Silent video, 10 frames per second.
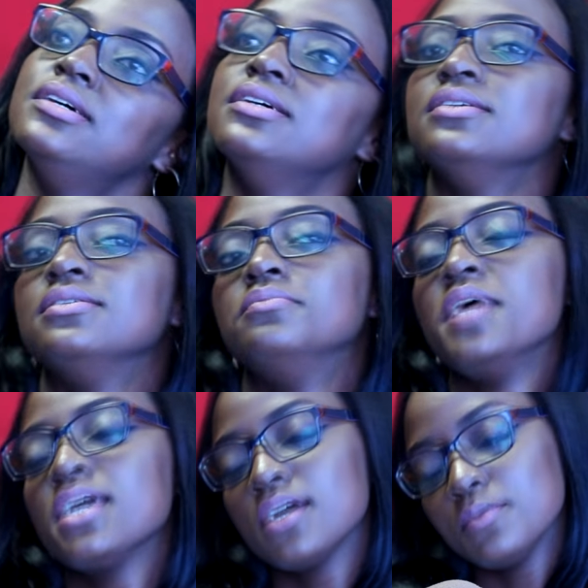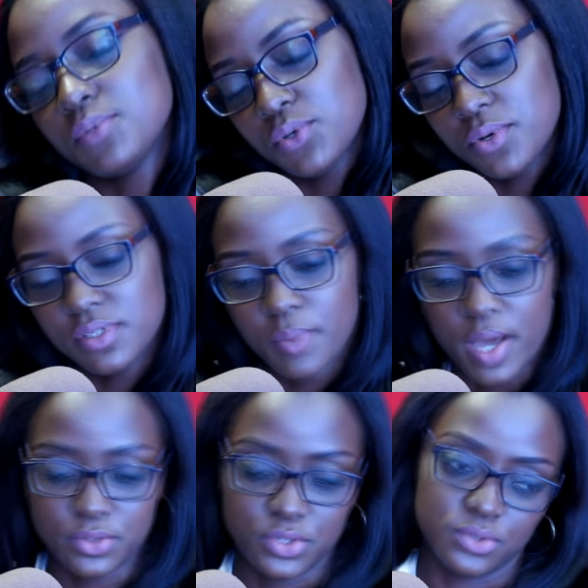mm-hmm. making up stories
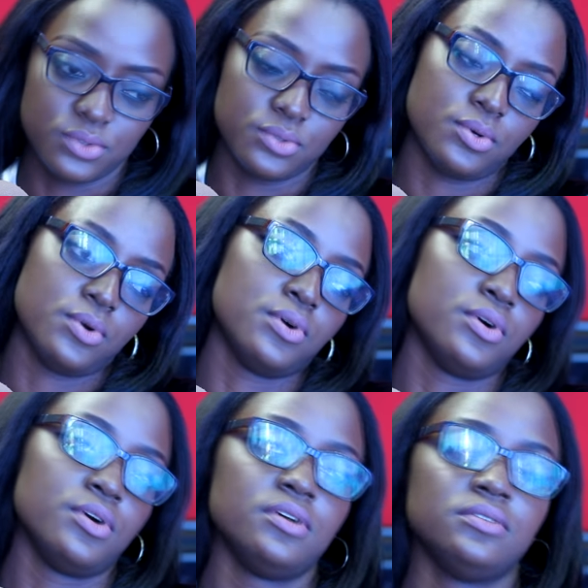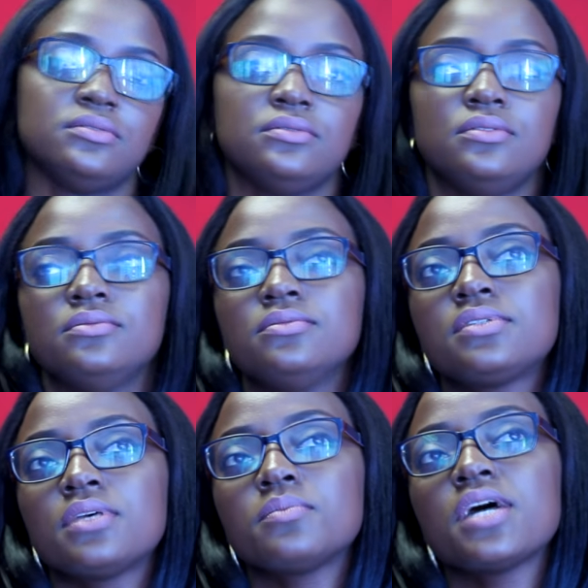about you, or
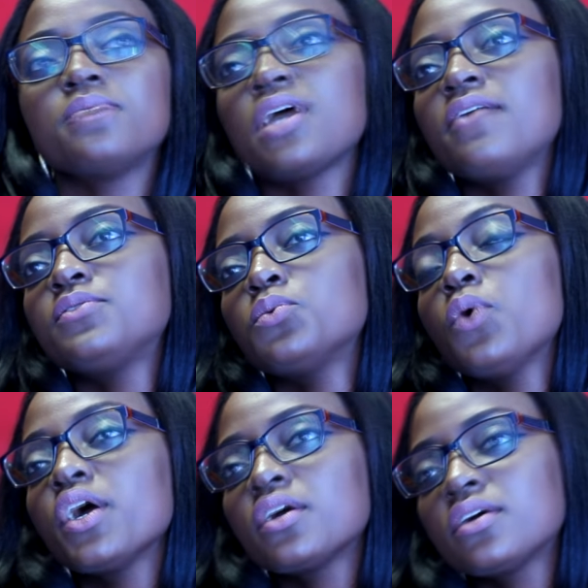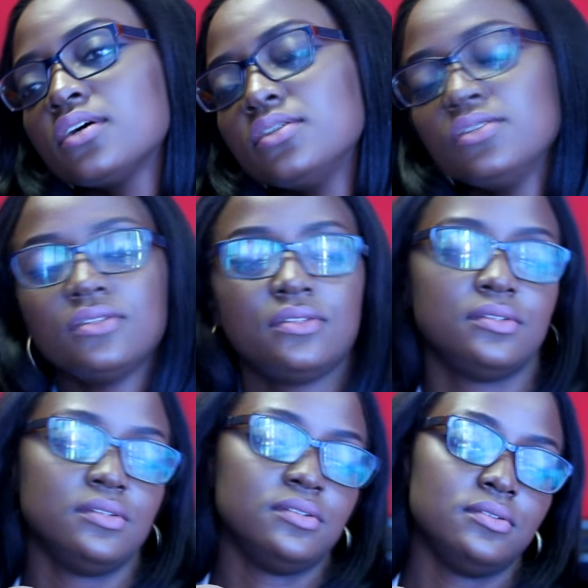sometimes you have to work and
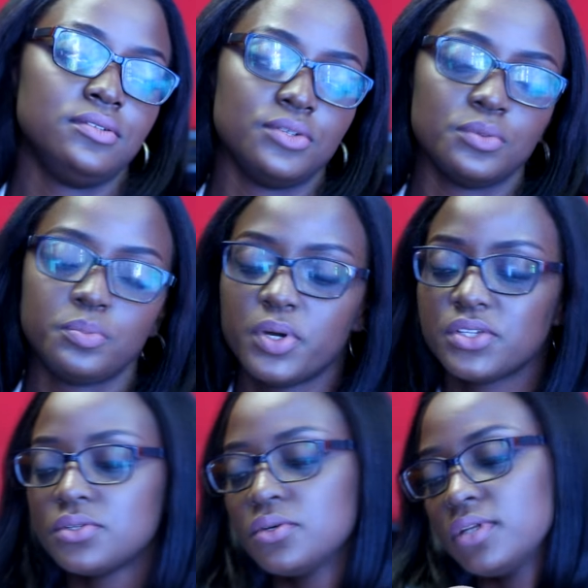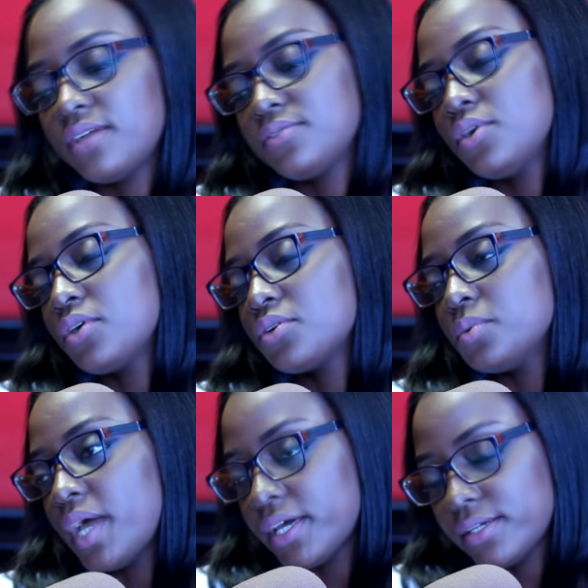your personal life's not
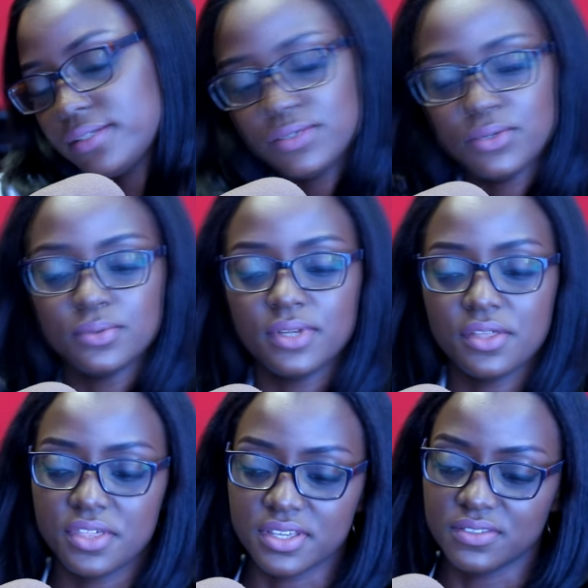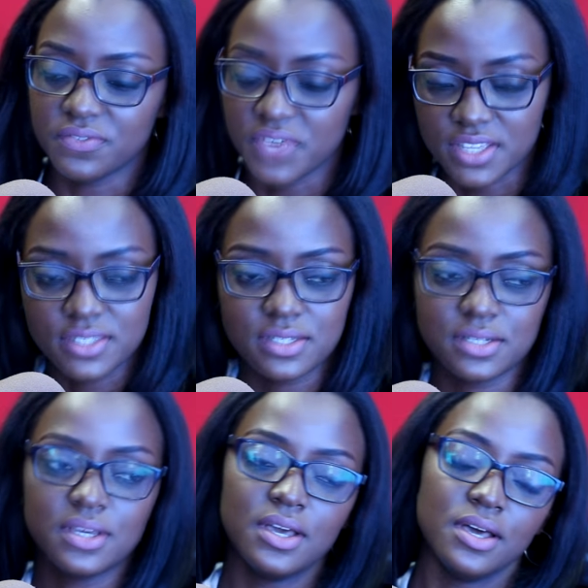correct. You know, nothing's
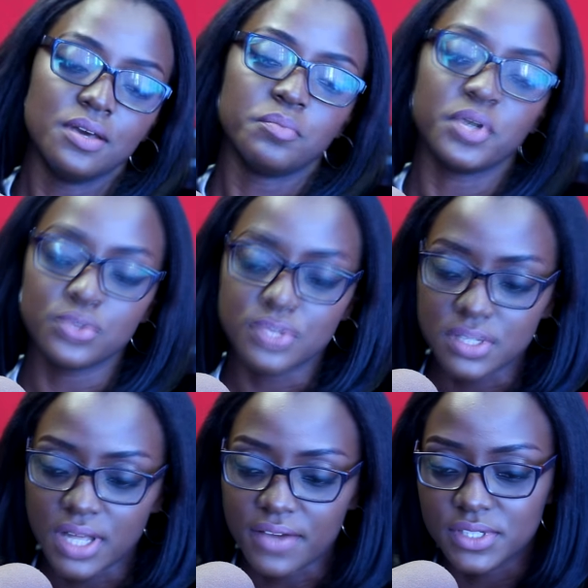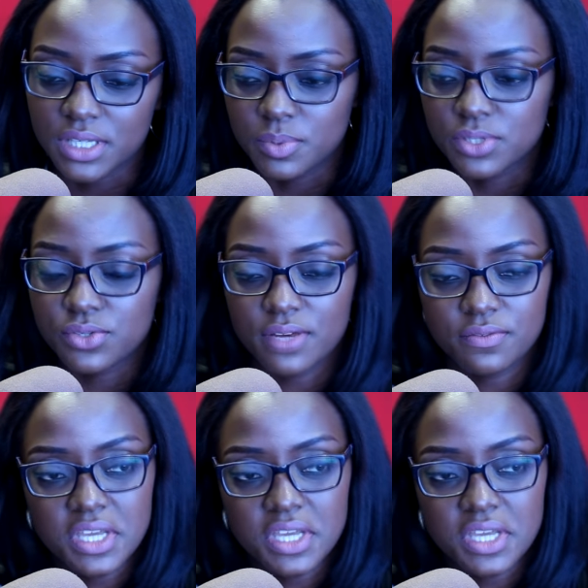fixed, mm. but you still have to keep a straight